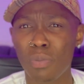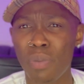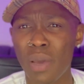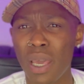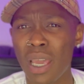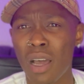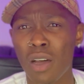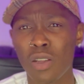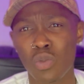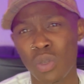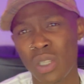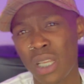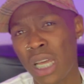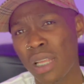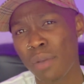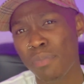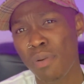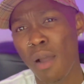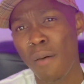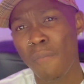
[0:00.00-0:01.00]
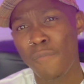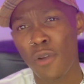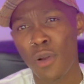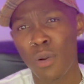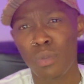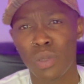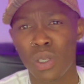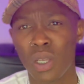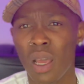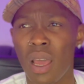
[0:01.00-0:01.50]
payouts with other prop
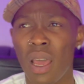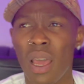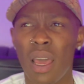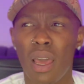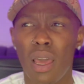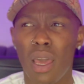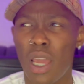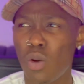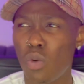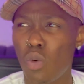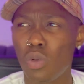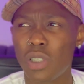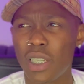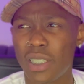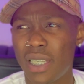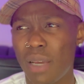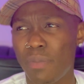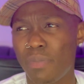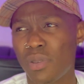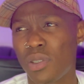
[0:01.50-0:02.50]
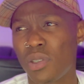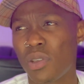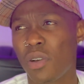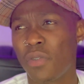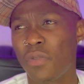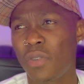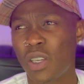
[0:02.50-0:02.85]
firms and all that type of stuff.